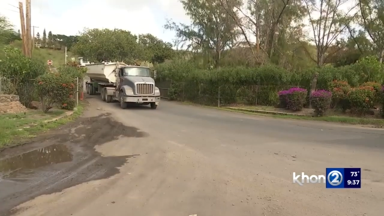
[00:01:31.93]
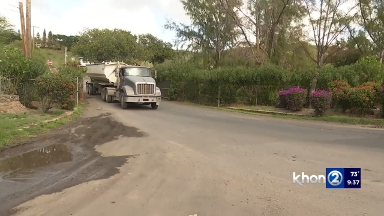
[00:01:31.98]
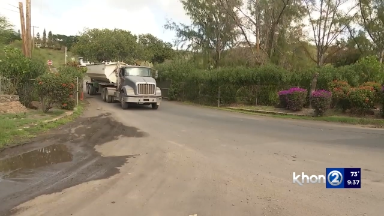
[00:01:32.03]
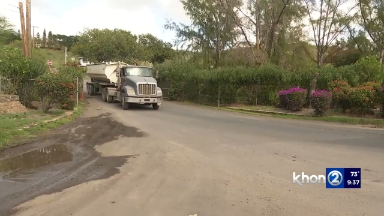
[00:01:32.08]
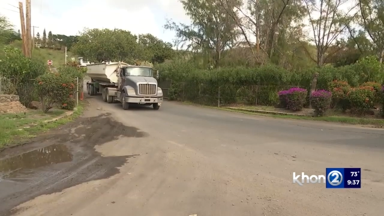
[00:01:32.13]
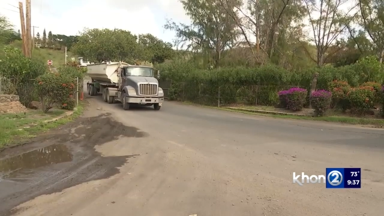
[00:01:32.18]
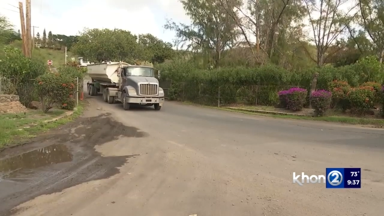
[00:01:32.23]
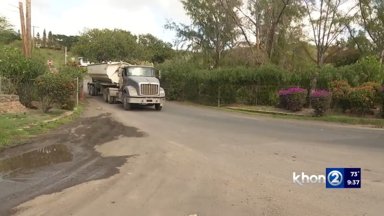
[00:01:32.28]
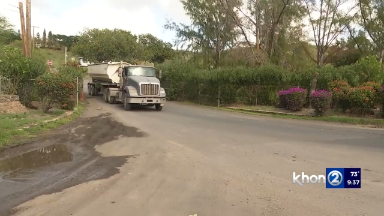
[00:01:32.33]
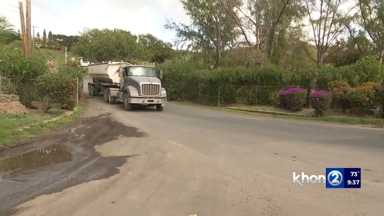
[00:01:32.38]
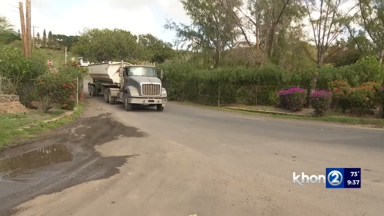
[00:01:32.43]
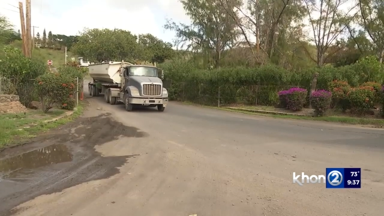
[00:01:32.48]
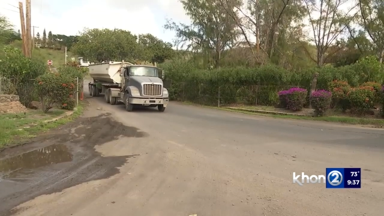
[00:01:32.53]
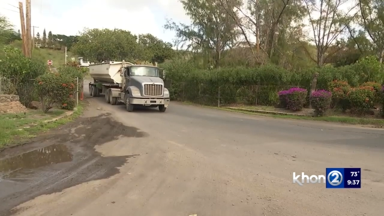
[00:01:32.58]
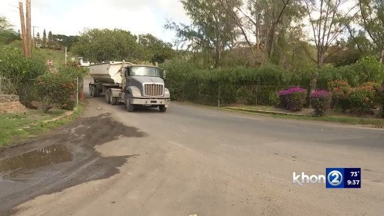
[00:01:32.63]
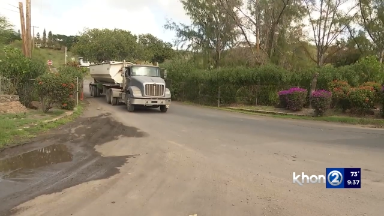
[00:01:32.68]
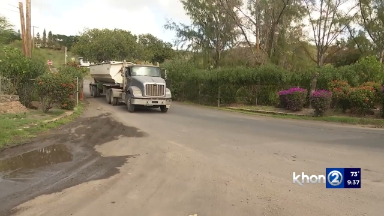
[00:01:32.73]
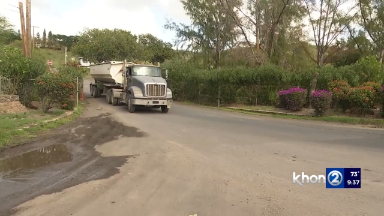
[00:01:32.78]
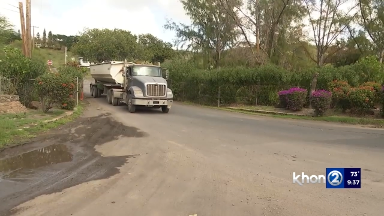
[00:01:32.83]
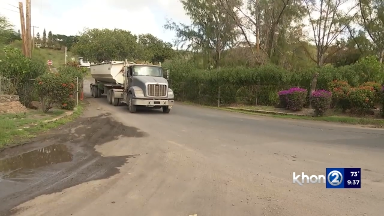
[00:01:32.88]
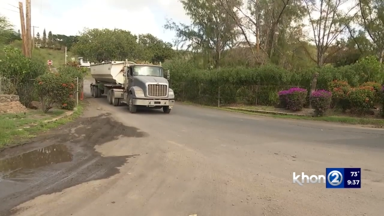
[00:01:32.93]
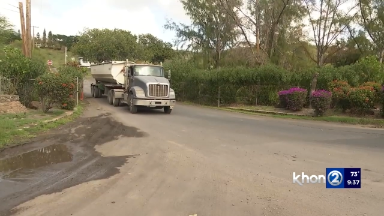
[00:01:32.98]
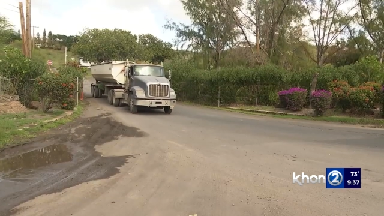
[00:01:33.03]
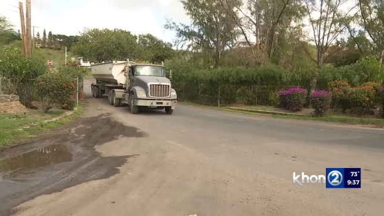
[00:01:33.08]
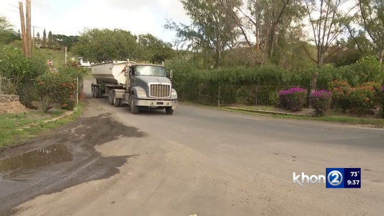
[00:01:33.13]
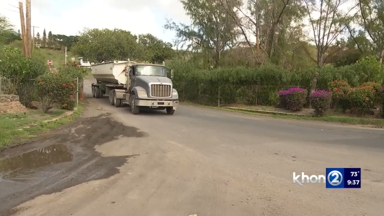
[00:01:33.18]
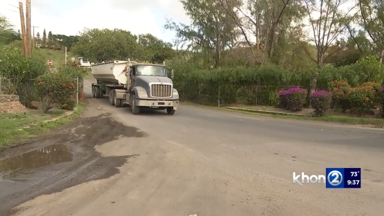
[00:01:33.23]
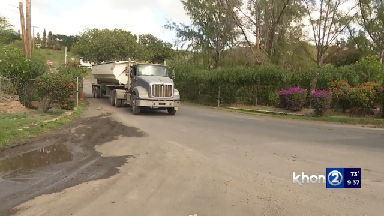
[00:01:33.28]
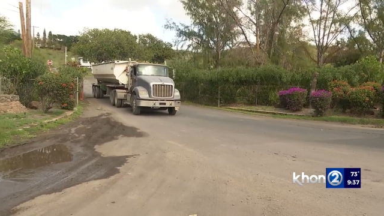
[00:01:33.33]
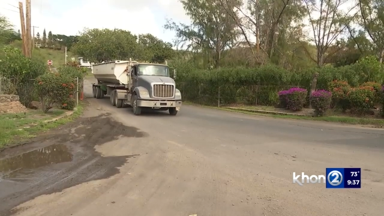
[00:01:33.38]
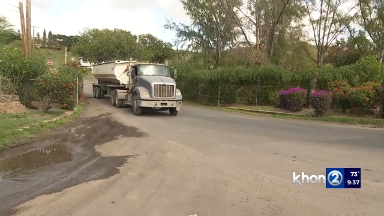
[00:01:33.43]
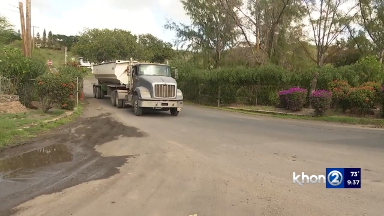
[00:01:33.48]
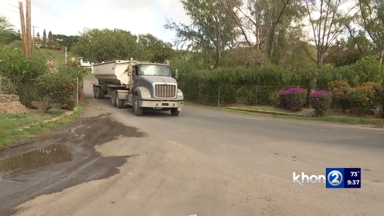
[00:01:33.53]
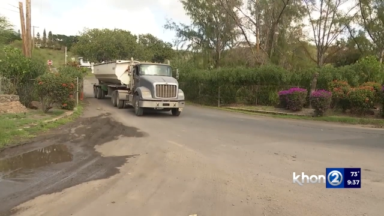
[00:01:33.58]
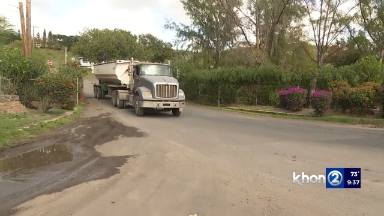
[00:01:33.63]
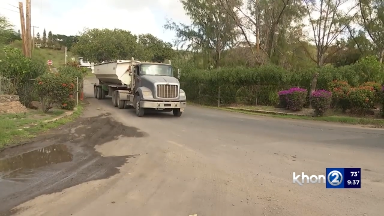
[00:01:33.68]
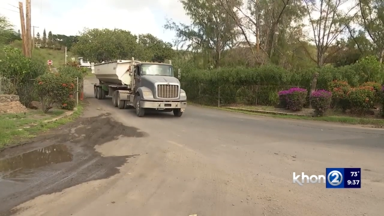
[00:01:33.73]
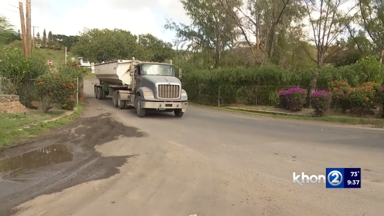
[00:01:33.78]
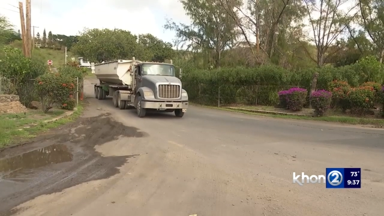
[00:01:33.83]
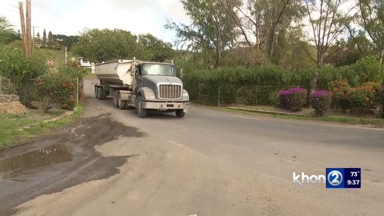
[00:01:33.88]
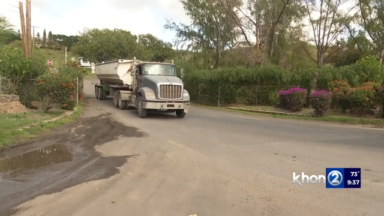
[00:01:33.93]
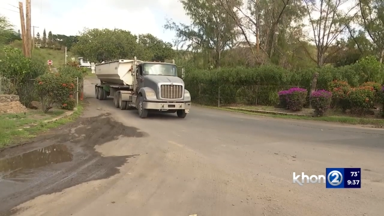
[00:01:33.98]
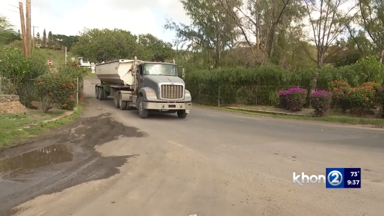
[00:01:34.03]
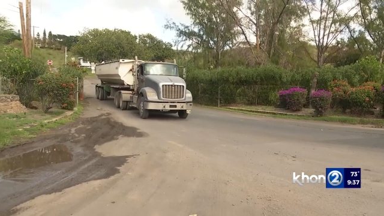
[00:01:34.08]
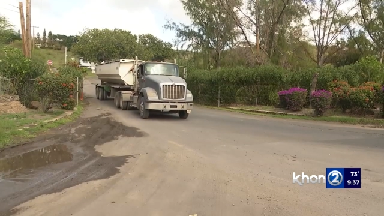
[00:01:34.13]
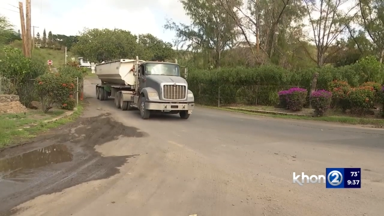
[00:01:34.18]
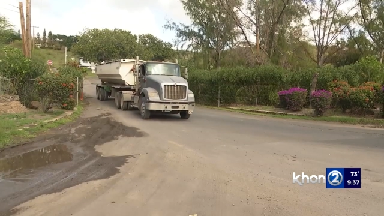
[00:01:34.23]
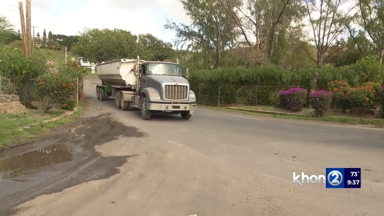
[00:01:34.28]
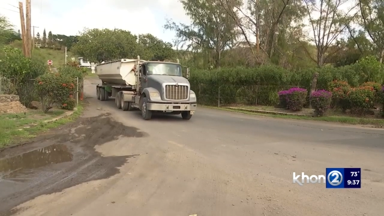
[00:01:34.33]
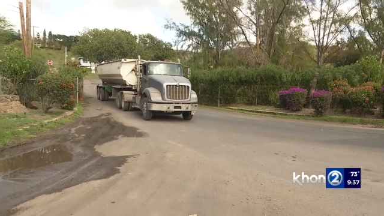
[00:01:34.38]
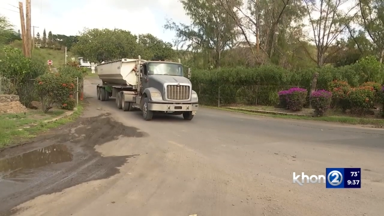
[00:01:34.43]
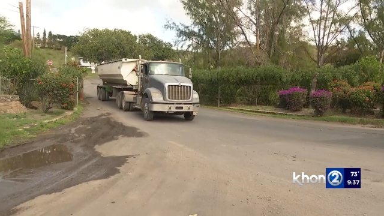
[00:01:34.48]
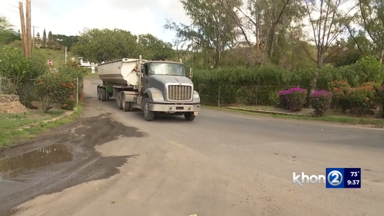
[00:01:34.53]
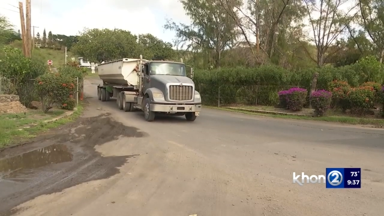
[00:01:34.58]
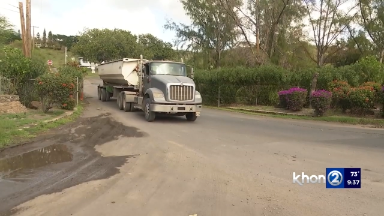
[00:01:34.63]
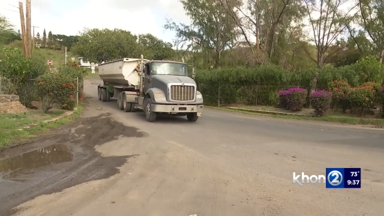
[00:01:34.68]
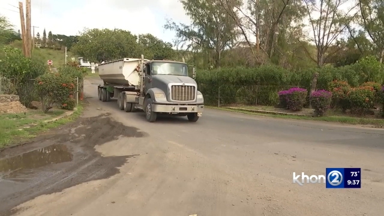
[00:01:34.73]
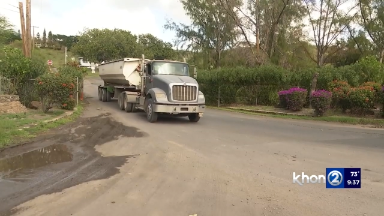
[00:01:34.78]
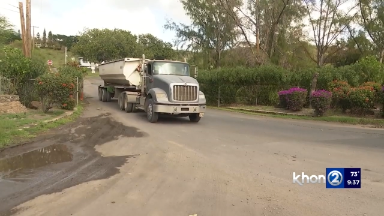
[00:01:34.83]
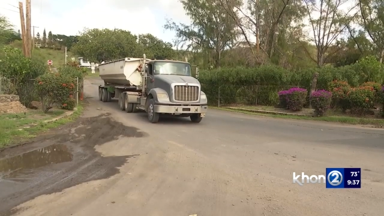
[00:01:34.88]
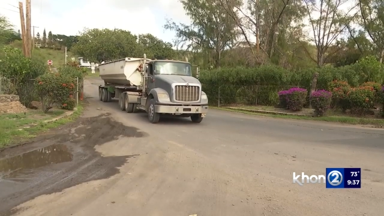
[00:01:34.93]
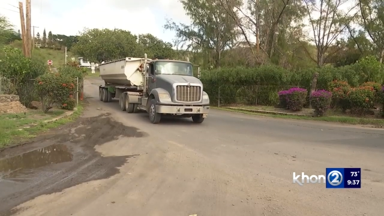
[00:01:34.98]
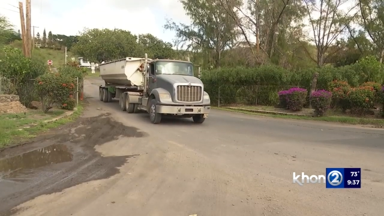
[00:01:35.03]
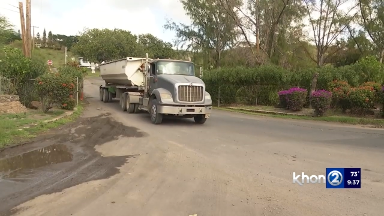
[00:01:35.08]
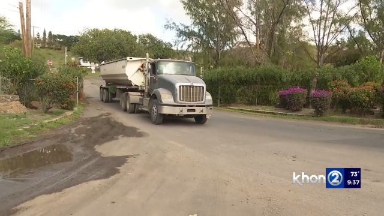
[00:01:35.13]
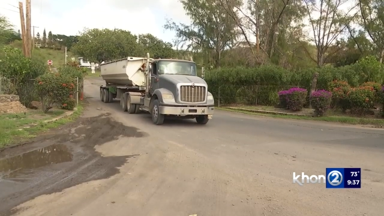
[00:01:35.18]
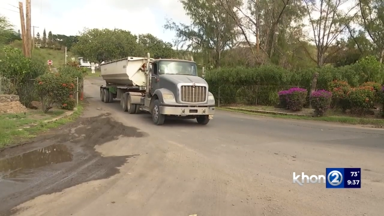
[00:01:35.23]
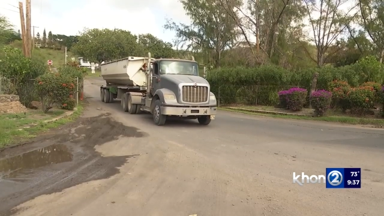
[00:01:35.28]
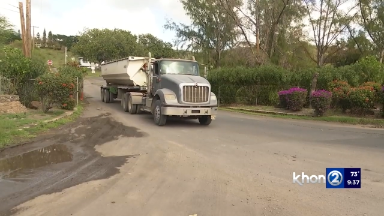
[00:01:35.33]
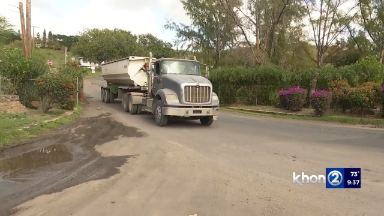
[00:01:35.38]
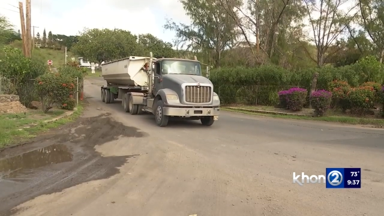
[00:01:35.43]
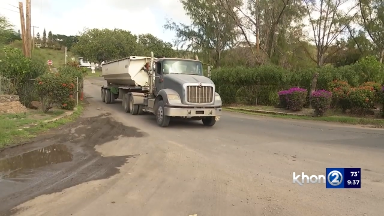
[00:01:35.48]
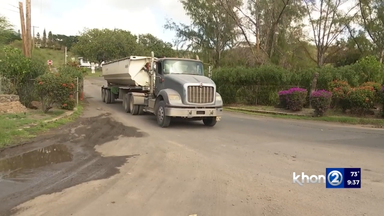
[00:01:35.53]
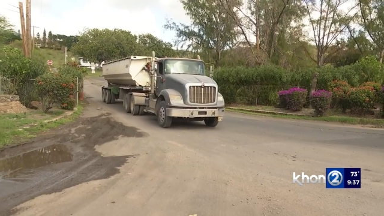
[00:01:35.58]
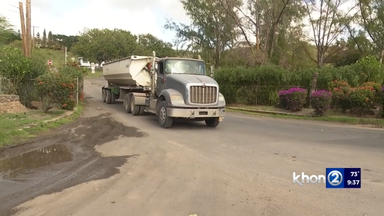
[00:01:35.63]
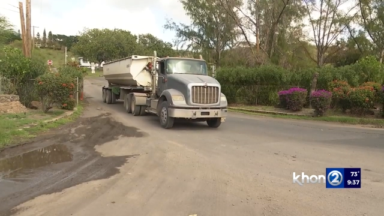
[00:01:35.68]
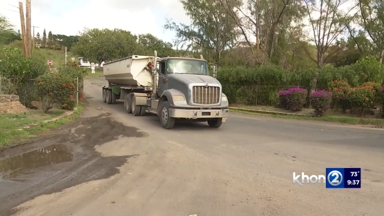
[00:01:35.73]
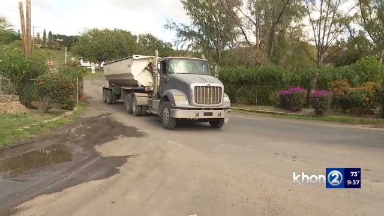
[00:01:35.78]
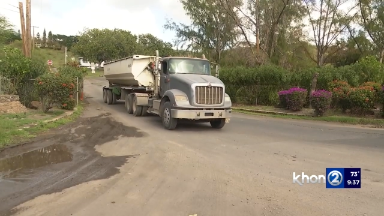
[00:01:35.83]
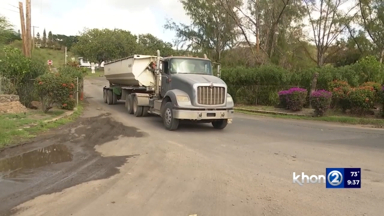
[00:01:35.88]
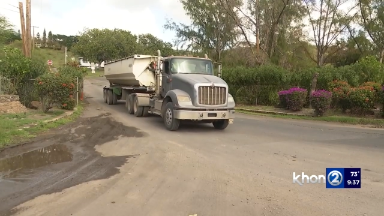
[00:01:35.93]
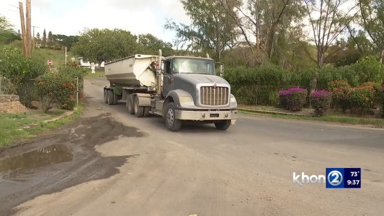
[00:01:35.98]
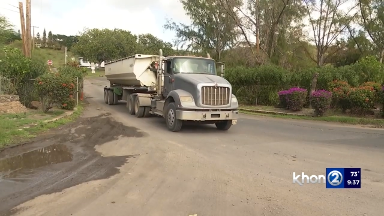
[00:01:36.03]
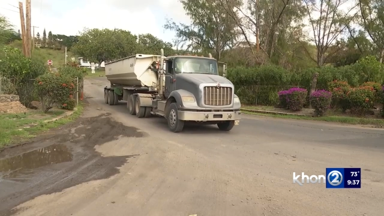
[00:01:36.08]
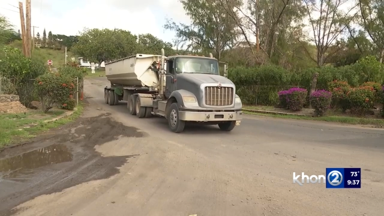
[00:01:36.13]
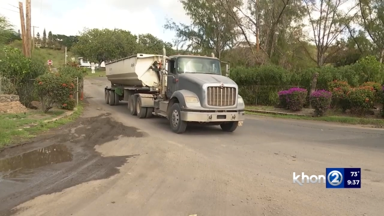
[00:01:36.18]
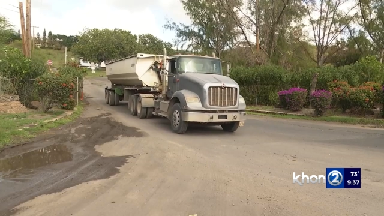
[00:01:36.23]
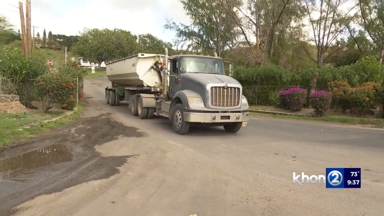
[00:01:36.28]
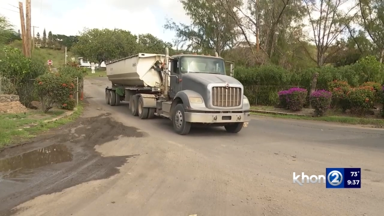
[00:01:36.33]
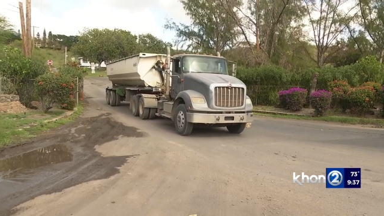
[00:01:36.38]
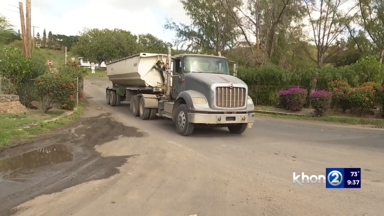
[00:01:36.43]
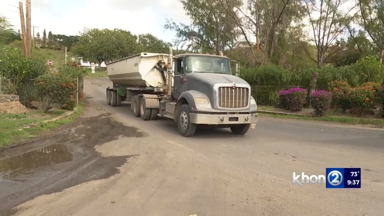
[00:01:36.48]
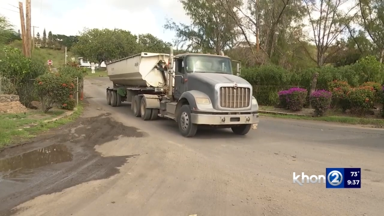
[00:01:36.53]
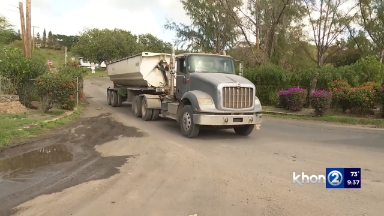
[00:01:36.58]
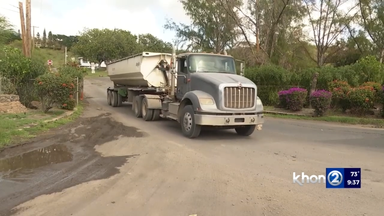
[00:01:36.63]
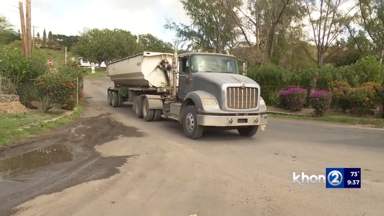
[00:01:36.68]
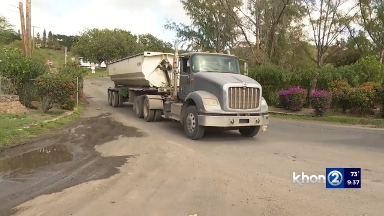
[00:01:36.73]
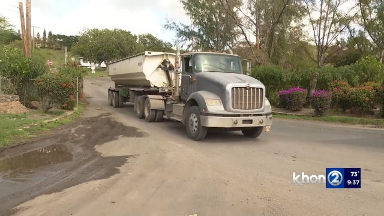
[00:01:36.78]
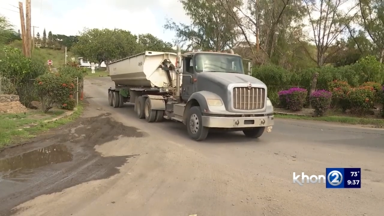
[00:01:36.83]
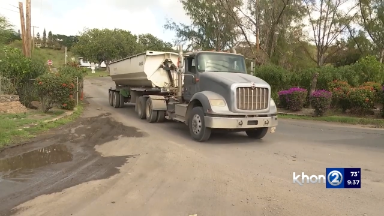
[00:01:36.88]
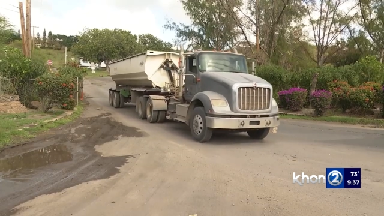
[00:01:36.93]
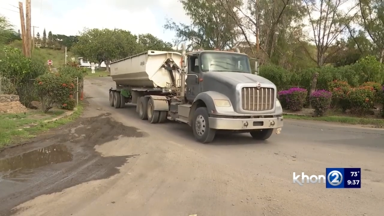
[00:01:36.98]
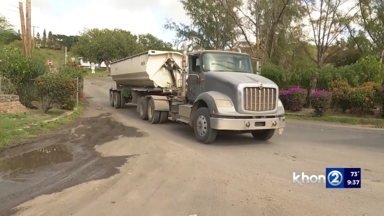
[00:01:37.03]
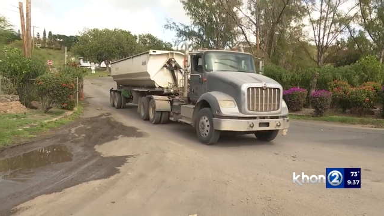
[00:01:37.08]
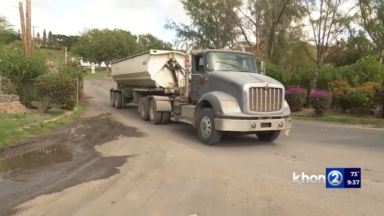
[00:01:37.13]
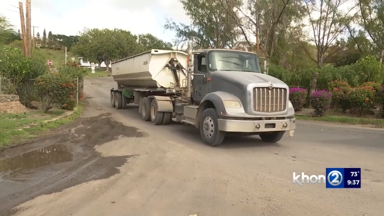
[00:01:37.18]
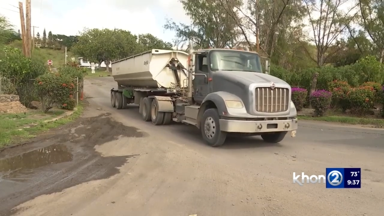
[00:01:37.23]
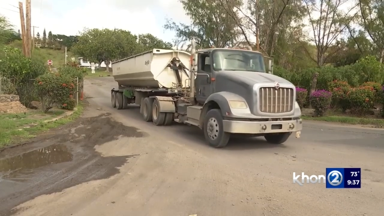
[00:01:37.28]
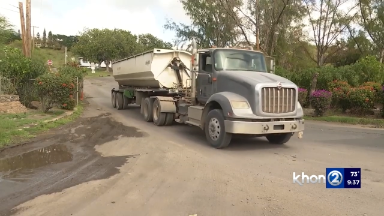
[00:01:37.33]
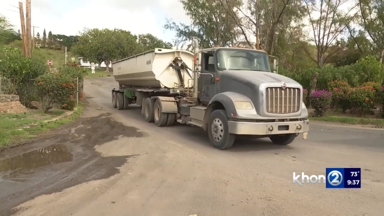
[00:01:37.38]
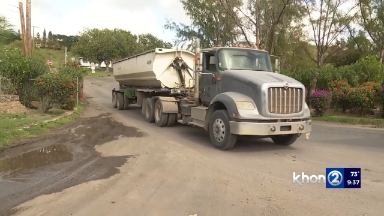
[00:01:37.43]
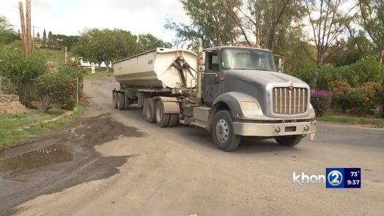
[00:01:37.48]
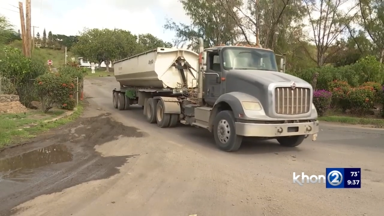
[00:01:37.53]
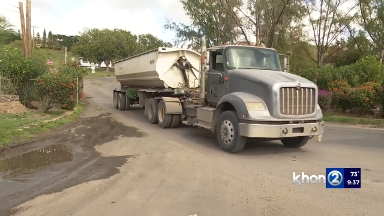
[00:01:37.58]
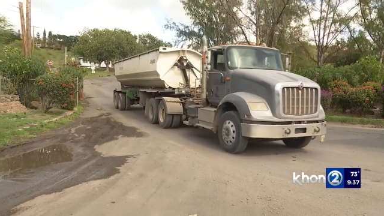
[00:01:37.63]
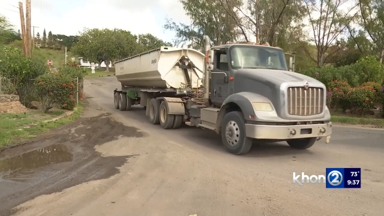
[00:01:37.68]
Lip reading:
Nobody's mouth can be seen.